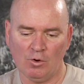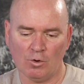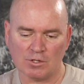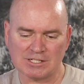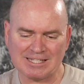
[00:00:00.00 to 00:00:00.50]

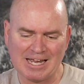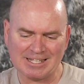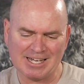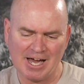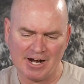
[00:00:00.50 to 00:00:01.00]
or
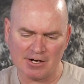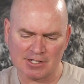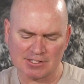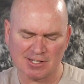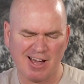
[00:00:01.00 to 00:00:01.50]
slightly higher,
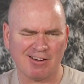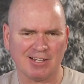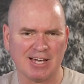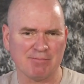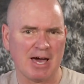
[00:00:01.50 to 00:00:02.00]
because the
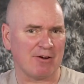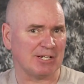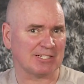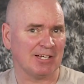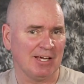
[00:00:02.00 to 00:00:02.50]
alkaline
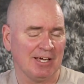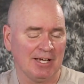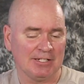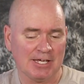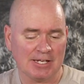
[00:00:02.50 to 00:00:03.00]
batteries
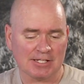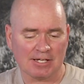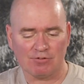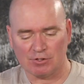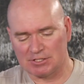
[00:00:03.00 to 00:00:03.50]
tend to
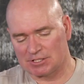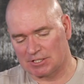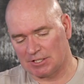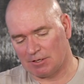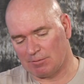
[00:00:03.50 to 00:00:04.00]
give you just
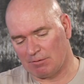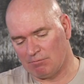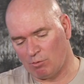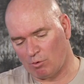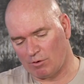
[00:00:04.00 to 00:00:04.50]
a little bit
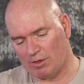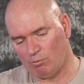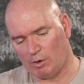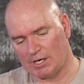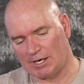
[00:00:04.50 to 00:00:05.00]
more
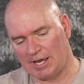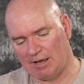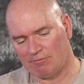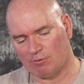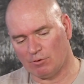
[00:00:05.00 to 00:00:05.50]
than
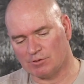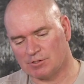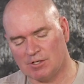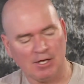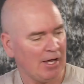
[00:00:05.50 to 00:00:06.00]
1.5
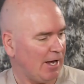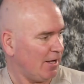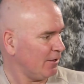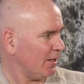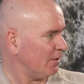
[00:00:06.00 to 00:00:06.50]
volts.
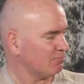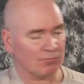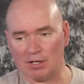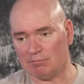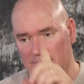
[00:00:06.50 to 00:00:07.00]
And
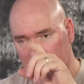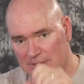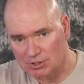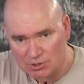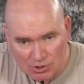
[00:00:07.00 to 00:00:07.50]
well, let me
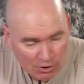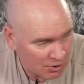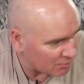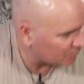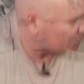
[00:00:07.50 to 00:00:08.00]
just show
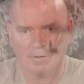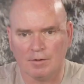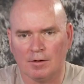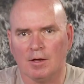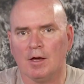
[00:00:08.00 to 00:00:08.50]
you.
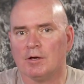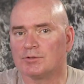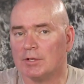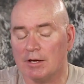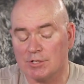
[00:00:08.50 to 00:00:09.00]

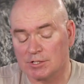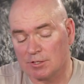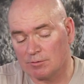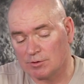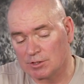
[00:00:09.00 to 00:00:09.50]
So now, just
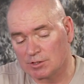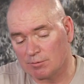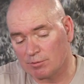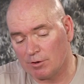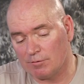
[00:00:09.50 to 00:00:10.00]
to
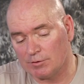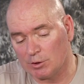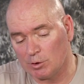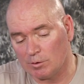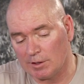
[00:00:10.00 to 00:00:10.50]
prove to
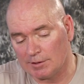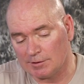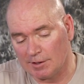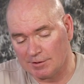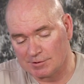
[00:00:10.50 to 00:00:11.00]
you that
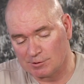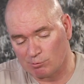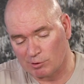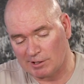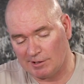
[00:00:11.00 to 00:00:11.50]
this is
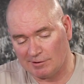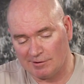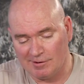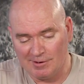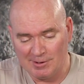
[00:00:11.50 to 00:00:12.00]
working
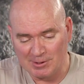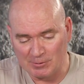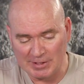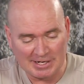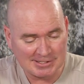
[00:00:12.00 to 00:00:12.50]
the
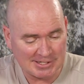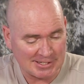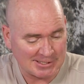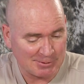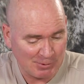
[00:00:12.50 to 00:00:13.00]
way I said
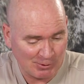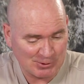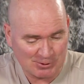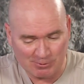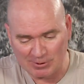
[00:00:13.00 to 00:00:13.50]
it's
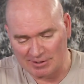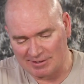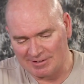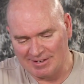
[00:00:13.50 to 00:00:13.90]
supposed to work,